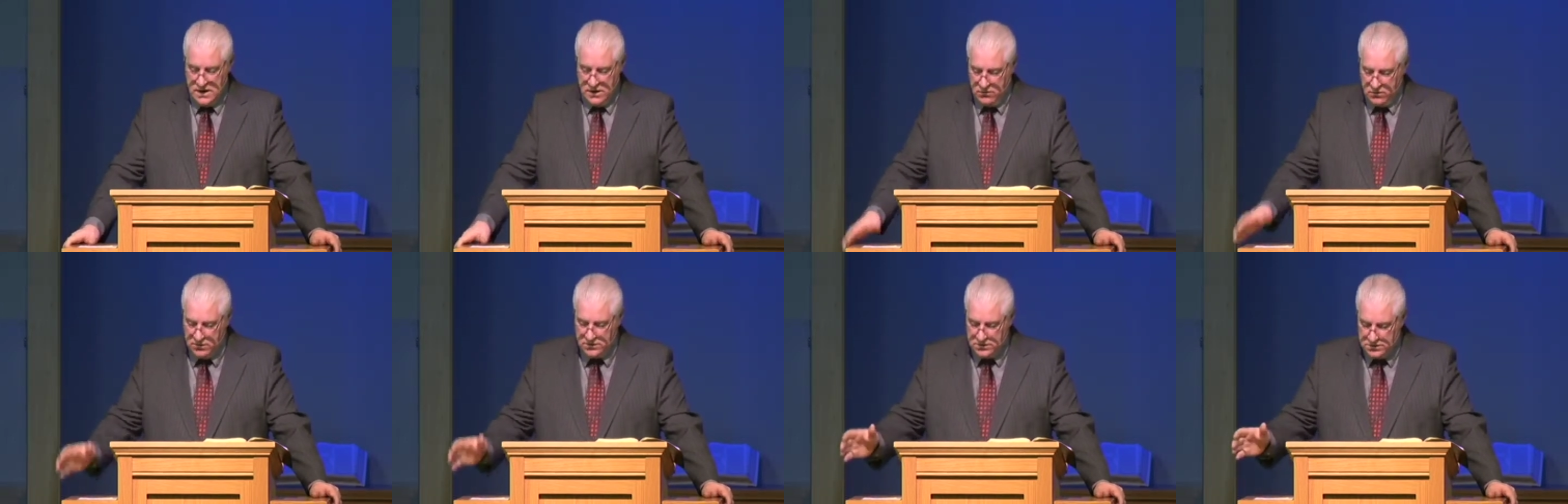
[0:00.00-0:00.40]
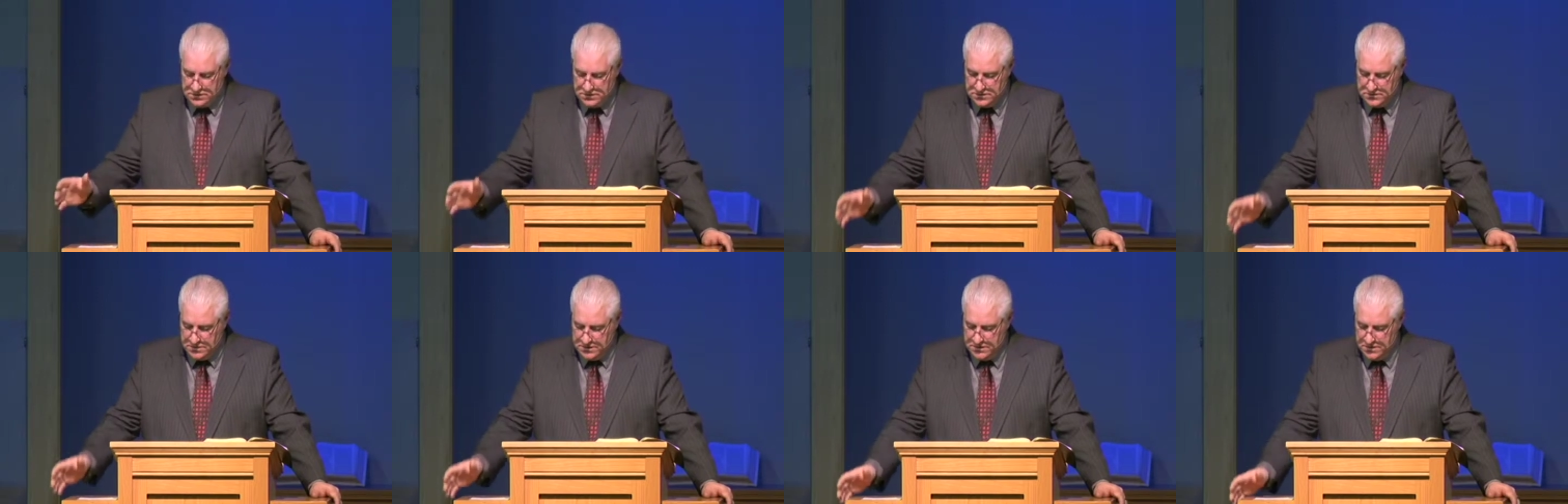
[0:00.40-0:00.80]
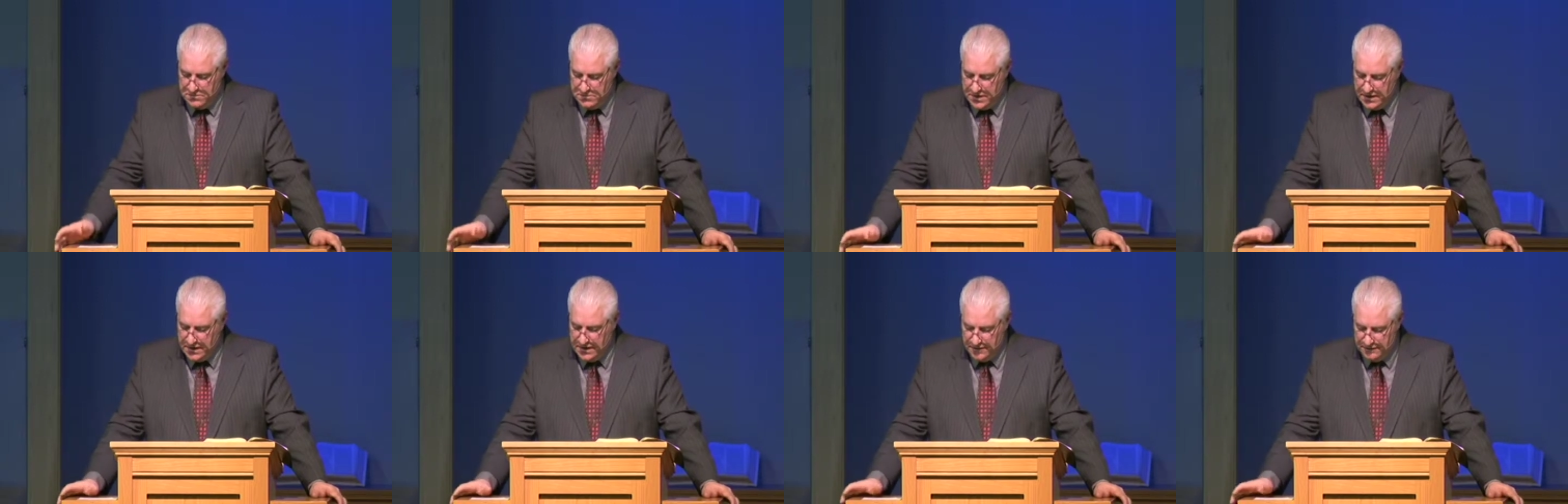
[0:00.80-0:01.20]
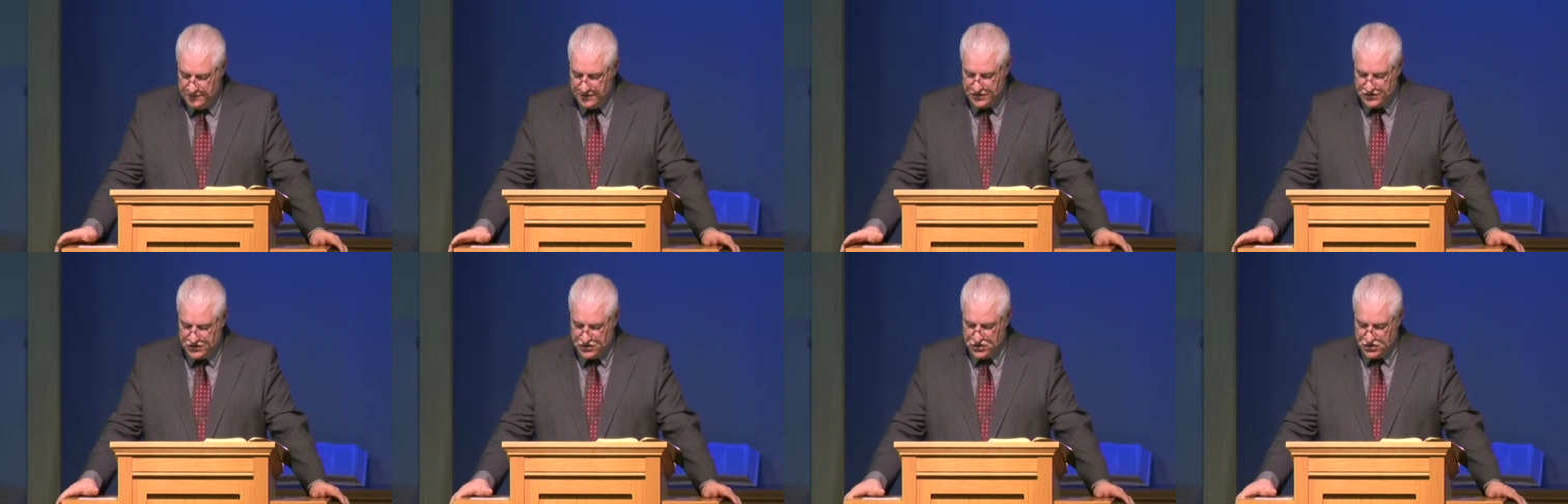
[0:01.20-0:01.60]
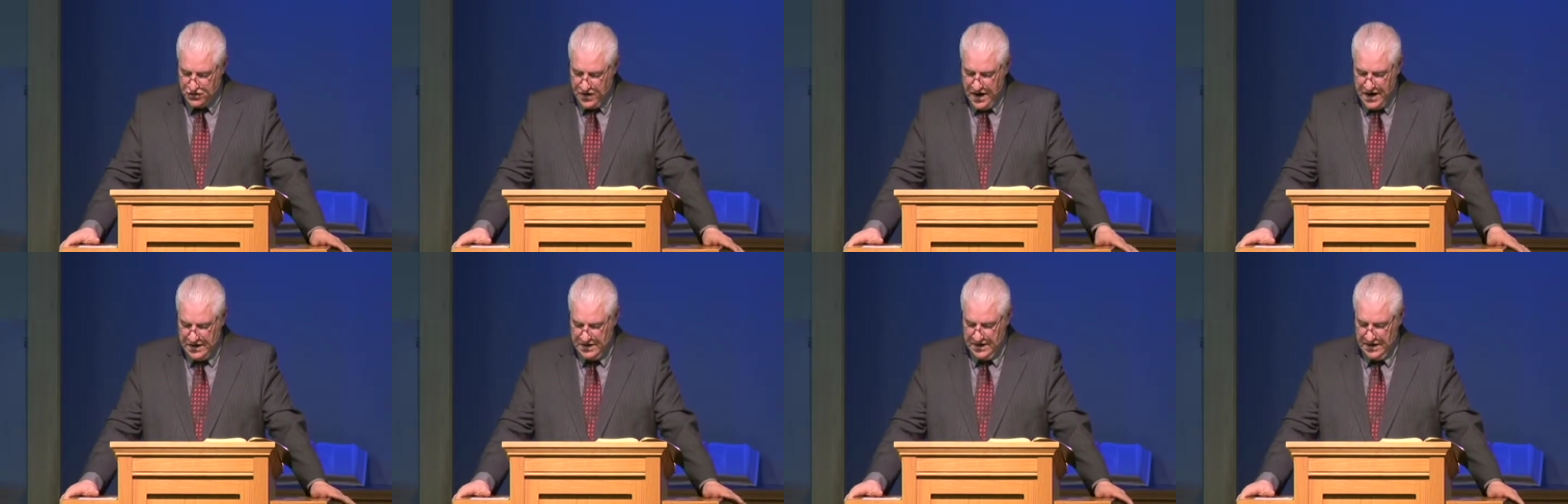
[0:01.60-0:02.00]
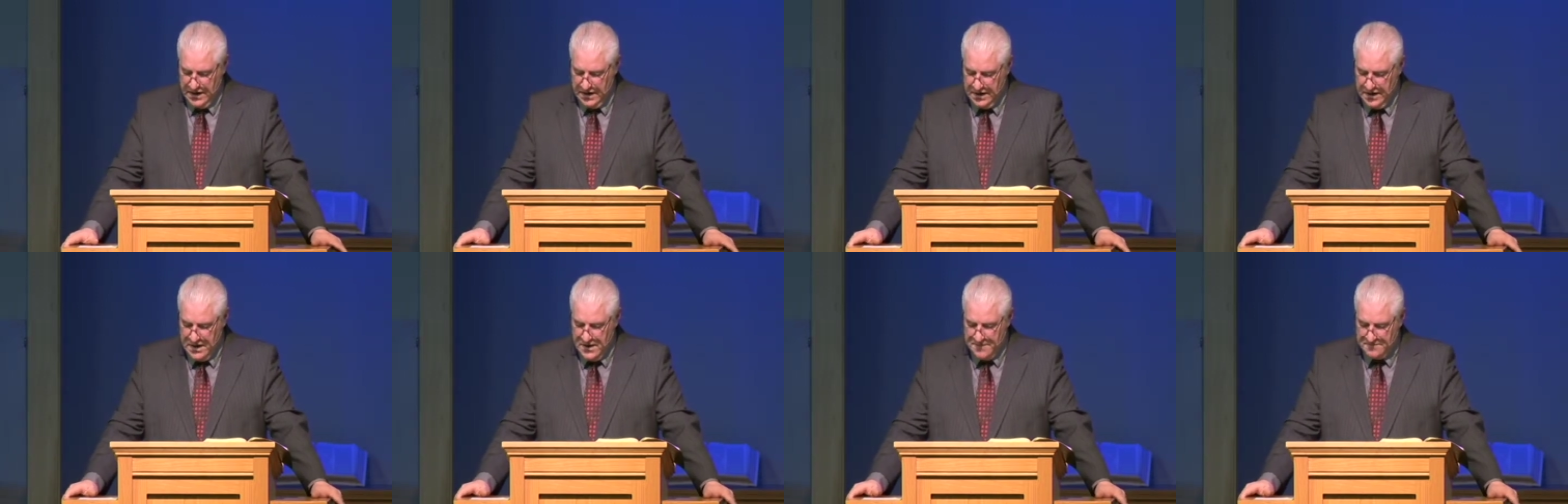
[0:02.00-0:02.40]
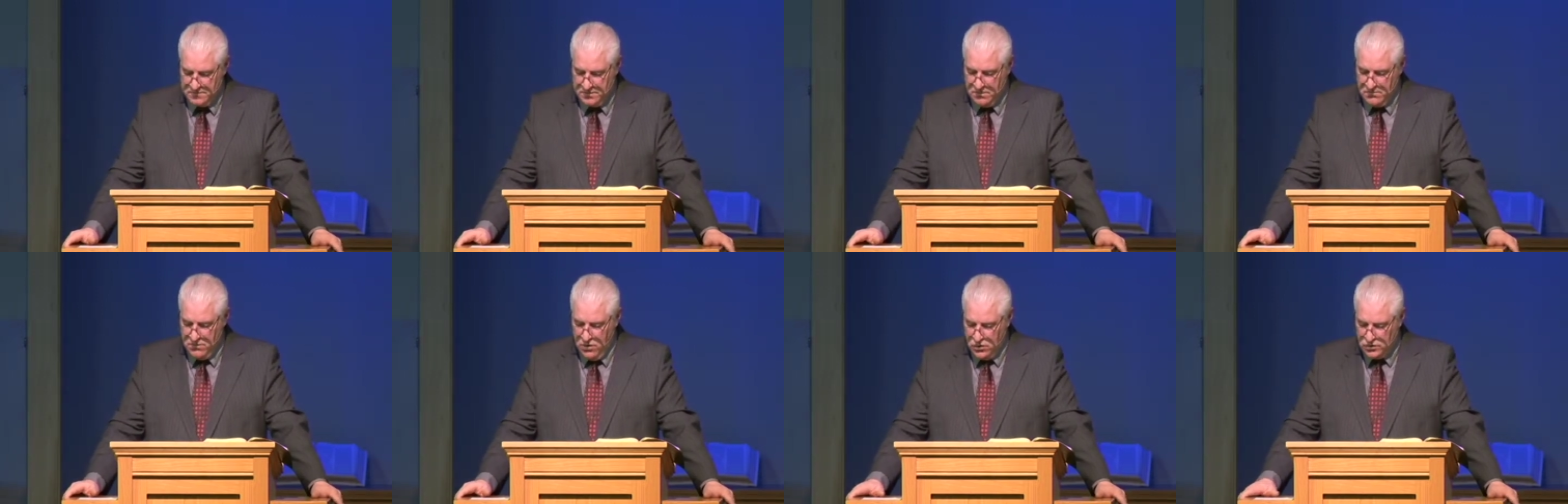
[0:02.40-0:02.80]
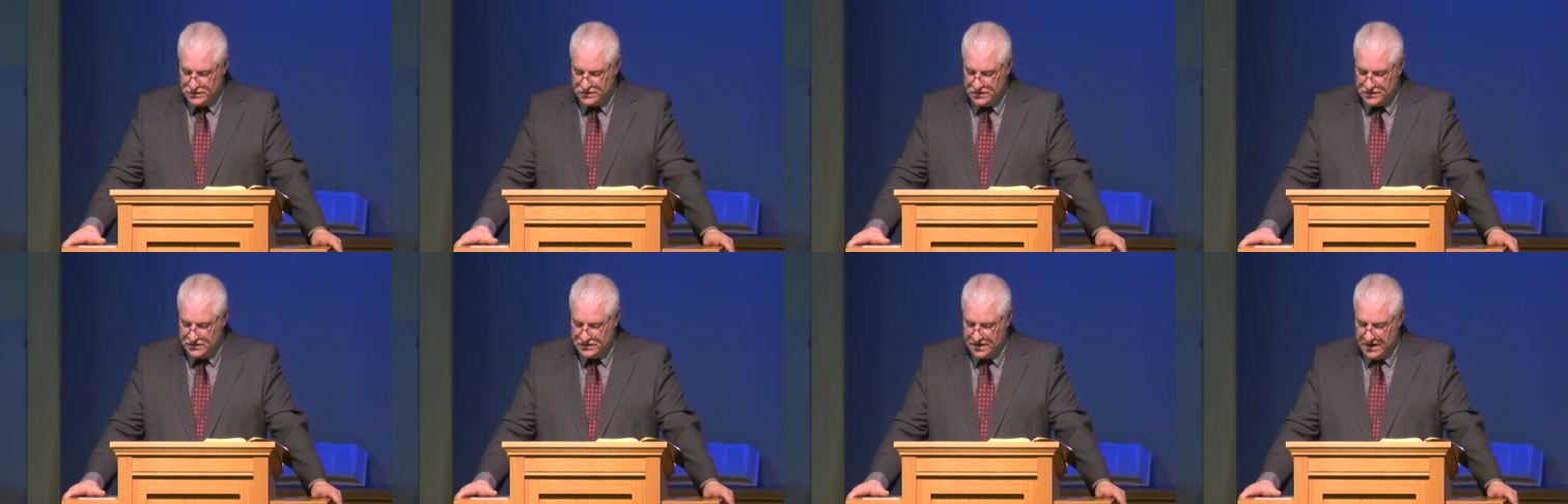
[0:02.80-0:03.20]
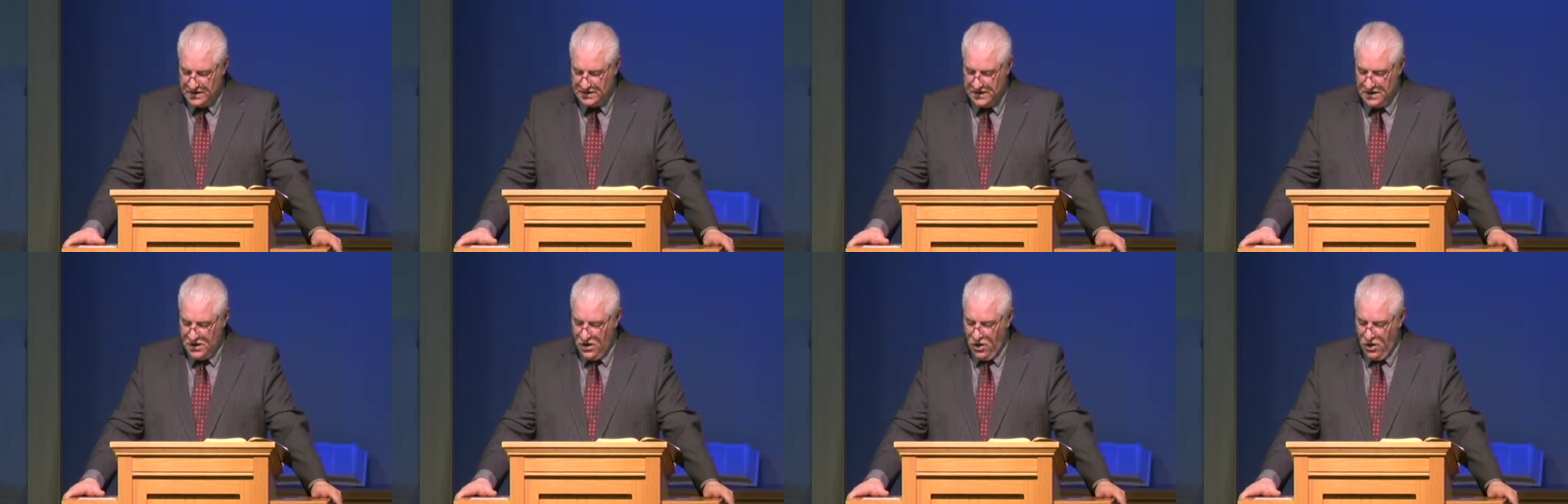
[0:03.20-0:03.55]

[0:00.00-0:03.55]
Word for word: Well, in the middle of this training, Moses said,